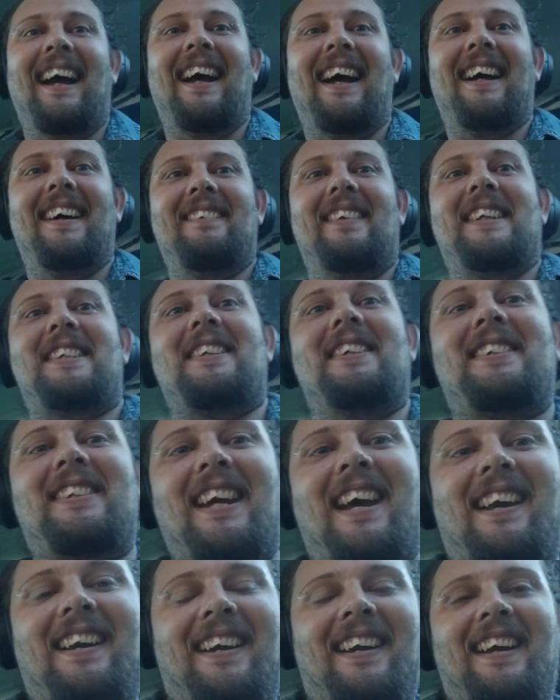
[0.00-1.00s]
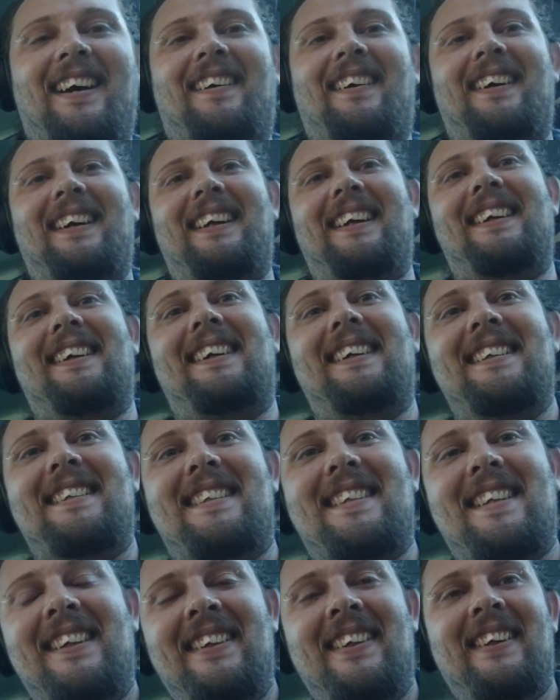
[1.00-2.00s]
Rich and Shannon, how are you
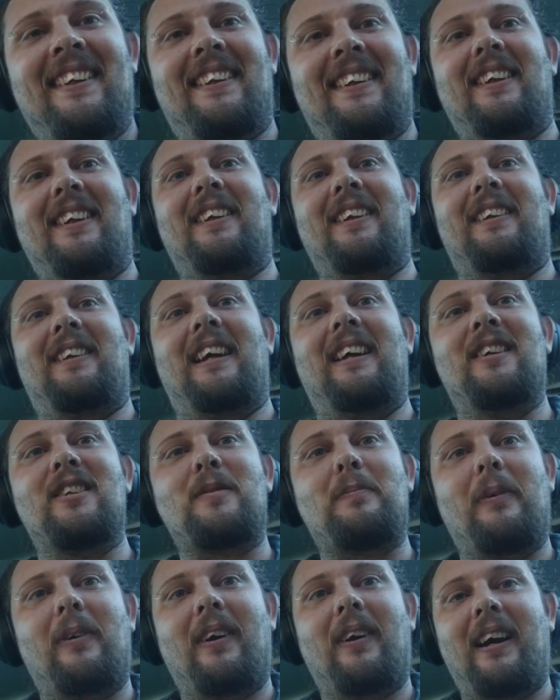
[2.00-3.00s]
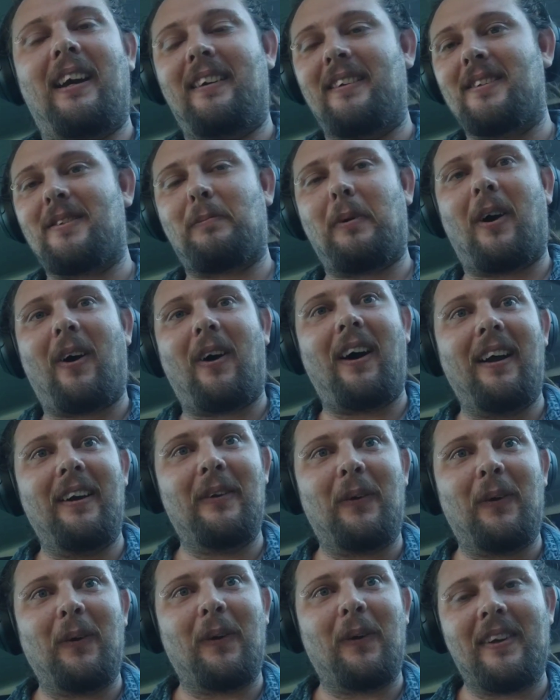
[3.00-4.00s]
guys? The inspirators
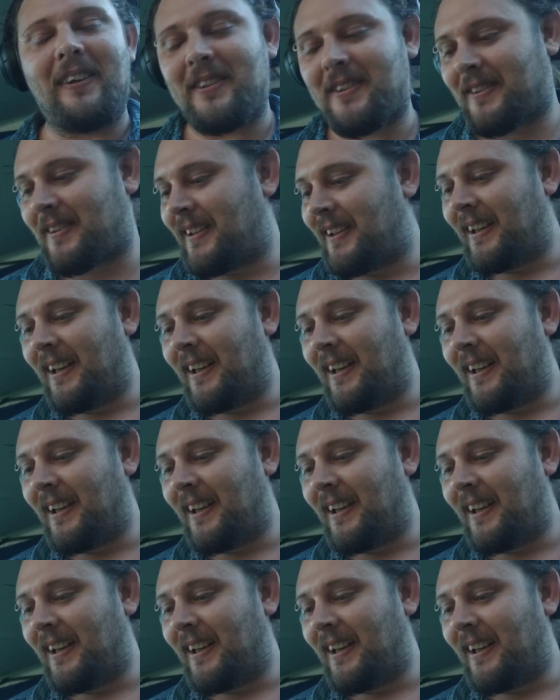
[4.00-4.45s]
behind all of this.